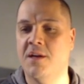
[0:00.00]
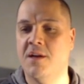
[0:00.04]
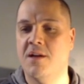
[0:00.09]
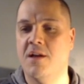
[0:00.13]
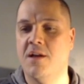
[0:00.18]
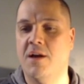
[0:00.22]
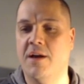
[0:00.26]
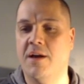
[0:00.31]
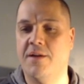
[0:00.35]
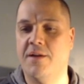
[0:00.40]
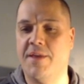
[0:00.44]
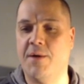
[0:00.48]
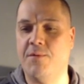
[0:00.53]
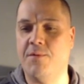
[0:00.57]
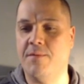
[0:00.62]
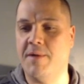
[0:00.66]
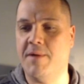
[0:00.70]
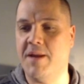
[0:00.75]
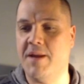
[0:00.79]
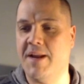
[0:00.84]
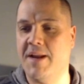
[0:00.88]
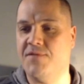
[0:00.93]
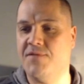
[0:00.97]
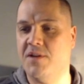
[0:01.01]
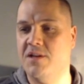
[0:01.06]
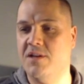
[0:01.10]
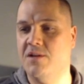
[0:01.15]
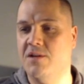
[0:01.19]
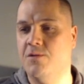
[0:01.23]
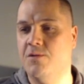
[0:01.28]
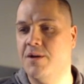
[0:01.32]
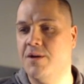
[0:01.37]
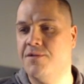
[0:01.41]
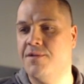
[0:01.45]
that we might have to
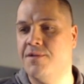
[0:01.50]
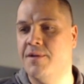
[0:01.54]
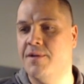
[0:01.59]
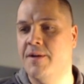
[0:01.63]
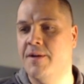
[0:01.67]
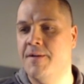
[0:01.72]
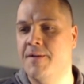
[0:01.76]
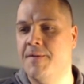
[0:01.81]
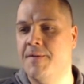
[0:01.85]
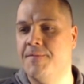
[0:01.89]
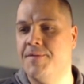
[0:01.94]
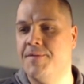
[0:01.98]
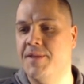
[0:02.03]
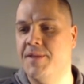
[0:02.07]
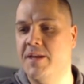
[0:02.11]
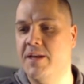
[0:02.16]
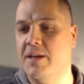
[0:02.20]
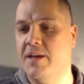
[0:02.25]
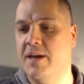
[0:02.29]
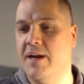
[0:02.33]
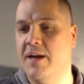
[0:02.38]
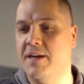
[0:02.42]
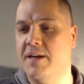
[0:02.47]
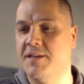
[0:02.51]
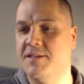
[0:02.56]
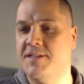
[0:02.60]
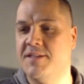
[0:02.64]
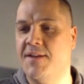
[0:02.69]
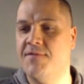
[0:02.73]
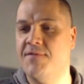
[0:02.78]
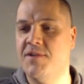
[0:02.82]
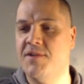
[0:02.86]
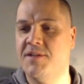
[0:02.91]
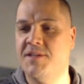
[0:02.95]
deal with. The
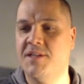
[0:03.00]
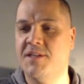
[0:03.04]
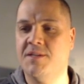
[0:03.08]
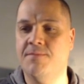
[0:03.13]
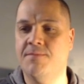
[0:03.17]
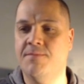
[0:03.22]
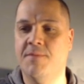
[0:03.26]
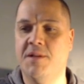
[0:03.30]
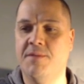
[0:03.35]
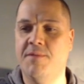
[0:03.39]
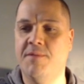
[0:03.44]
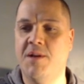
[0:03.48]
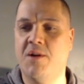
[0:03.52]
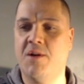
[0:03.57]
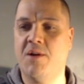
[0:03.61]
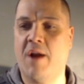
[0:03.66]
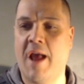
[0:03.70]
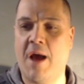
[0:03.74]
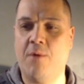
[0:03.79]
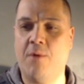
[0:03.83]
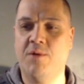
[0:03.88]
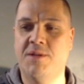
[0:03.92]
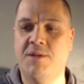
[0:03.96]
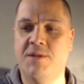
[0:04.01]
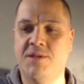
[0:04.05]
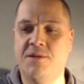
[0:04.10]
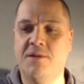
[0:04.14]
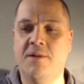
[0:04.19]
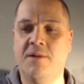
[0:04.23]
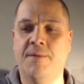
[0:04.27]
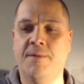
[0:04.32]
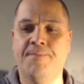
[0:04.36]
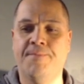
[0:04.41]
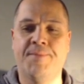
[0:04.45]
76mm
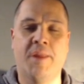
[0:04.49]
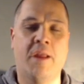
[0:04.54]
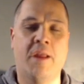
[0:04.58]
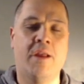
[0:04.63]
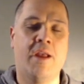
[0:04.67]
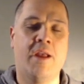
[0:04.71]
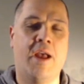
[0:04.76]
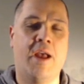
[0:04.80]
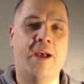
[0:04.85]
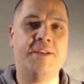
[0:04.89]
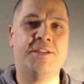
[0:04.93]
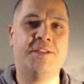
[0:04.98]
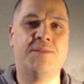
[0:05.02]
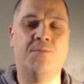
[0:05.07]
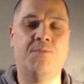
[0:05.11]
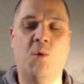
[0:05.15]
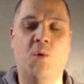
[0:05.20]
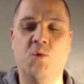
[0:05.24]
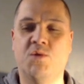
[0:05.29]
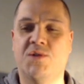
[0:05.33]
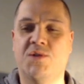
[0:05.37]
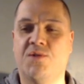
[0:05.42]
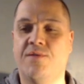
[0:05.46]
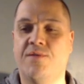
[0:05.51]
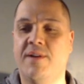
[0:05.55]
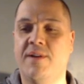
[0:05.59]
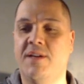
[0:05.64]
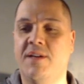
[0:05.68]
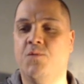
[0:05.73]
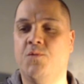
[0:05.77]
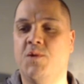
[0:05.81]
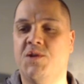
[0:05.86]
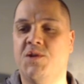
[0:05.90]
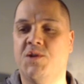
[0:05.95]
howitzer has smoke
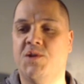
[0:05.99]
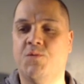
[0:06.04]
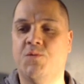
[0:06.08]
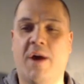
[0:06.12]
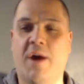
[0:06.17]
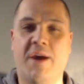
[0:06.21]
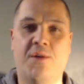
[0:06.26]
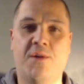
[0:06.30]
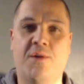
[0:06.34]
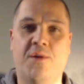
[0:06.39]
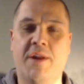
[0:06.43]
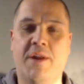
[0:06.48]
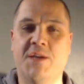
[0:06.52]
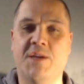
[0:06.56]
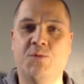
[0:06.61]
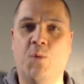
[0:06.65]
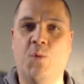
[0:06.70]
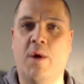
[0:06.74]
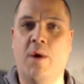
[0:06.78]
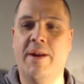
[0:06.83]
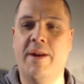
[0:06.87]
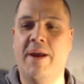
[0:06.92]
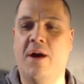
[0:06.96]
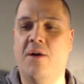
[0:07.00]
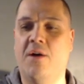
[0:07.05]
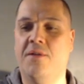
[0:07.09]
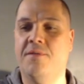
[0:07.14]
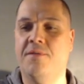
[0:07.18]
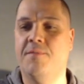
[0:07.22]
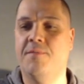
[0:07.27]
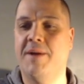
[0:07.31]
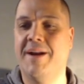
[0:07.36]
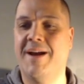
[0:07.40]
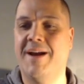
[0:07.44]
screen, which is why it only has 1 health,
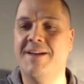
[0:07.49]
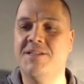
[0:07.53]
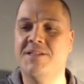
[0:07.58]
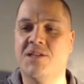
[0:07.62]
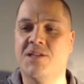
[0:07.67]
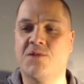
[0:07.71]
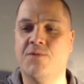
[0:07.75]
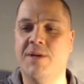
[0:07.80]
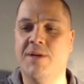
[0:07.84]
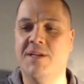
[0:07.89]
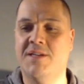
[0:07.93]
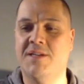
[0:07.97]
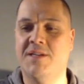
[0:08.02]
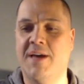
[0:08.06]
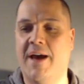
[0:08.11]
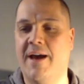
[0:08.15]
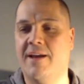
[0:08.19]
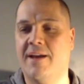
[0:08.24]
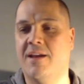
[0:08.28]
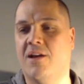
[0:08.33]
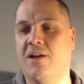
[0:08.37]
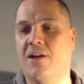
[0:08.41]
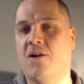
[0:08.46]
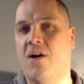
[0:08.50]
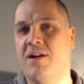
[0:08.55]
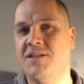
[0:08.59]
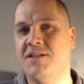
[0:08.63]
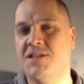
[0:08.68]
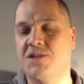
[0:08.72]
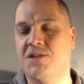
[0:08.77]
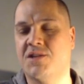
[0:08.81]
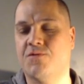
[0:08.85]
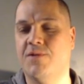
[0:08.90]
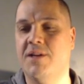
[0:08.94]
but it has 3 attack. It
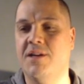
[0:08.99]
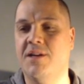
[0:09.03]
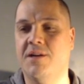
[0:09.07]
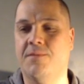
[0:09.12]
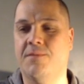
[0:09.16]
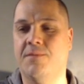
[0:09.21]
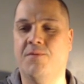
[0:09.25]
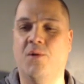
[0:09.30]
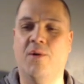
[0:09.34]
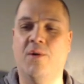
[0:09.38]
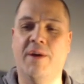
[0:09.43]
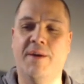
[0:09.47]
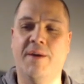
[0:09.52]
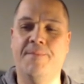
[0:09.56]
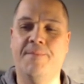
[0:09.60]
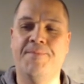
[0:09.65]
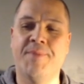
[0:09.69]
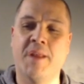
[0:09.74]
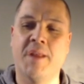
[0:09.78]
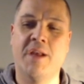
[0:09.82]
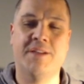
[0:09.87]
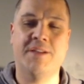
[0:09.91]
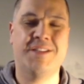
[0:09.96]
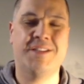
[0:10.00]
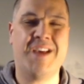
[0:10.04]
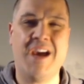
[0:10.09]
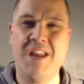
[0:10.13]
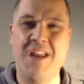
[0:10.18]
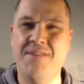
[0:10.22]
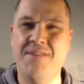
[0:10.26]
costs 3 to deploy it. It's kind of